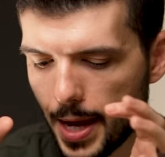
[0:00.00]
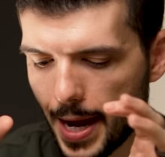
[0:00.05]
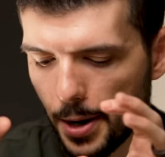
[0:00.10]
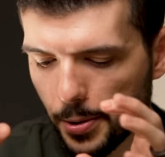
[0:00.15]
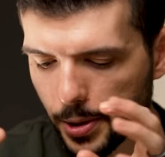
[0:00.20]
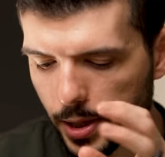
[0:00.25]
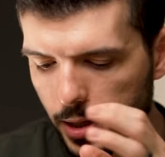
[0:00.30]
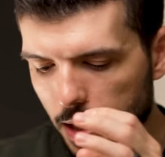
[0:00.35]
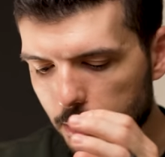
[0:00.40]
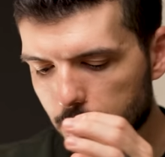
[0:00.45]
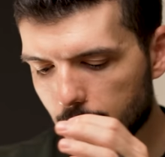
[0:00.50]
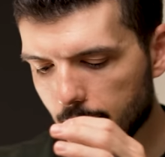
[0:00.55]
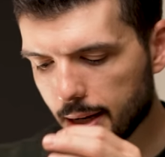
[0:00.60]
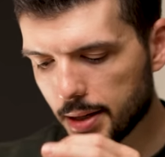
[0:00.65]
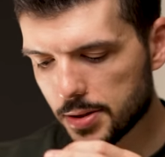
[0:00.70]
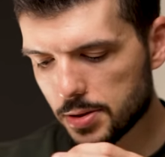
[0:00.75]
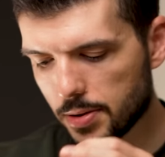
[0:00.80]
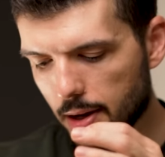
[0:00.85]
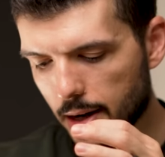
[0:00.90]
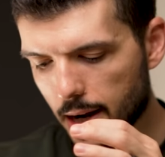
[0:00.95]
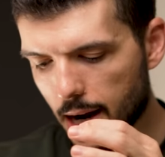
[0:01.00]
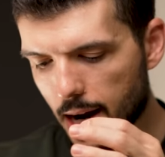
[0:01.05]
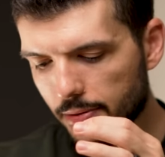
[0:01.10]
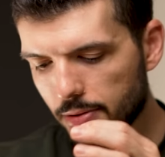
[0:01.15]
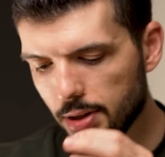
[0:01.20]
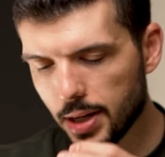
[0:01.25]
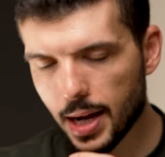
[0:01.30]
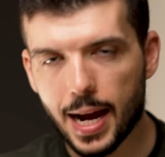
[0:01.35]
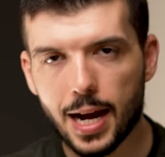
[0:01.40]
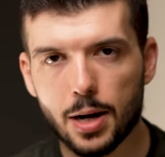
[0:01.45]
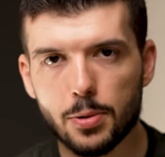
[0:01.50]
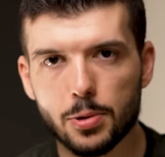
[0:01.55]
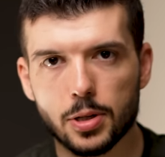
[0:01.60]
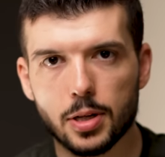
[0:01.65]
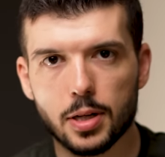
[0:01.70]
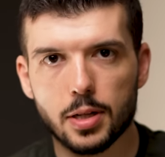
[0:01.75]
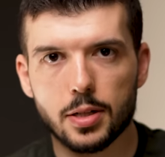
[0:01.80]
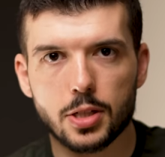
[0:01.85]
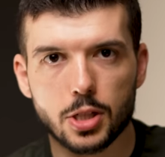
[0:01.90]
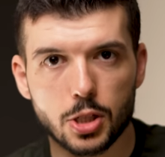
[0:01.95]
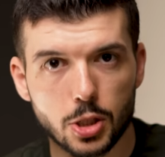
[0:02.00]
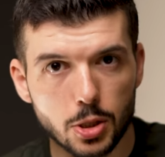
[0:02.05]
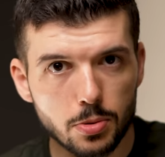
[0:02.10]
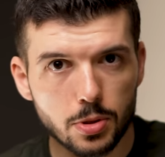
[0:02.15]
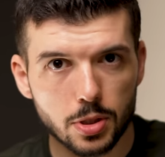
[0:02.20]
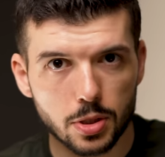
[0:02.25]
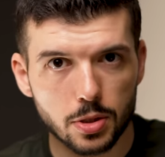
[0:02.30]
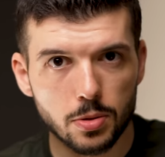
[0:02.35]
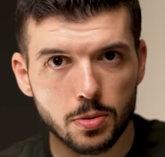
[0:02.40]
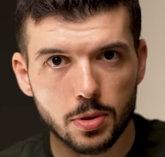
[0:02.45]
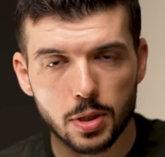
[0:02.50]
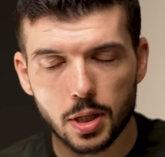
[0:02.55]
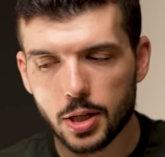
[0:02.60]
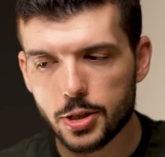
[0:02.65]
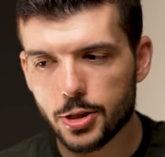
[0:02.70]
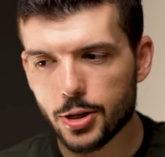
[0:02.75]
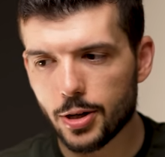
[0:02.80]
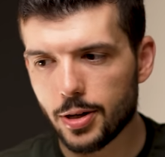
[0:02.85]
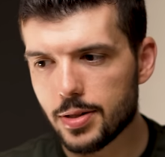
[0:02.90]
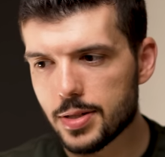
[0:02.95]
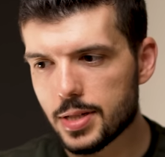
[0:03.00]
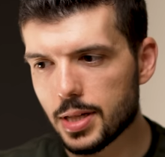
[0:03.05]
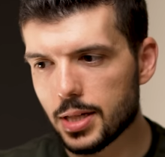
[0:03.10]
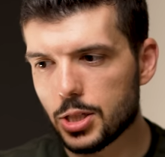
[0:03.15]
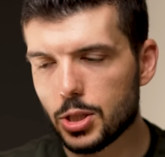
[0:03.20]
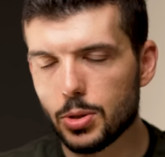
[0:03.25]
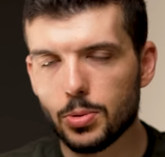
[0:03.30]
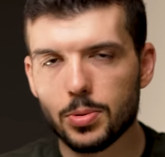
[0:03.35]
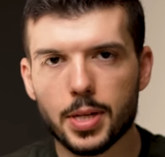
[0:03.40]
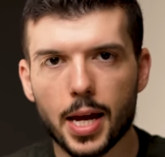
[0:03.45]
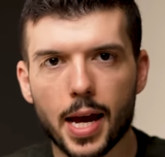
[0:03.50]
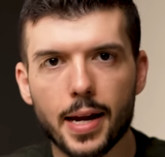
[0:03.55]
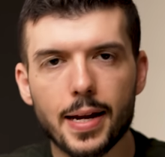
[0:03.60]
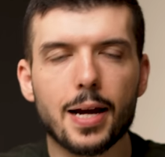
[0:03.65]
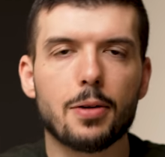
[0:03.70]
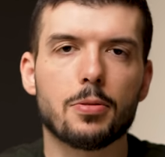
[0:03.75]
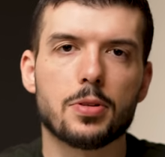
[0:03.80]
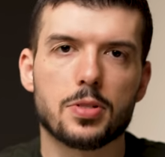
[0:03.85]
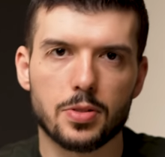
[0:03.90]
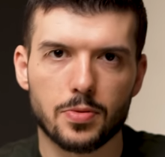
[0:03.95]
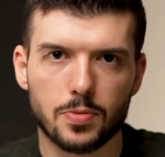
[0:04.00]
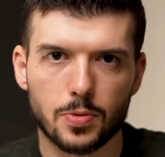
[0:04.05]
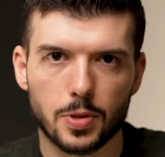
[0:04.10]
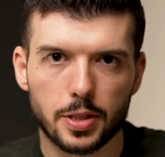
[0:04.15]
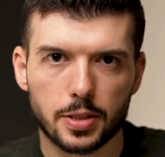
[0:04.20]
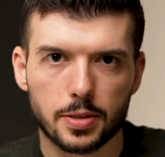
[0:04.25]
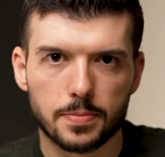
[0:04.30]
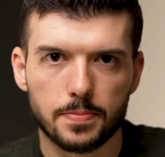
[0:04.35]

how can I make it so that every hour you do turns into 10 hours of work.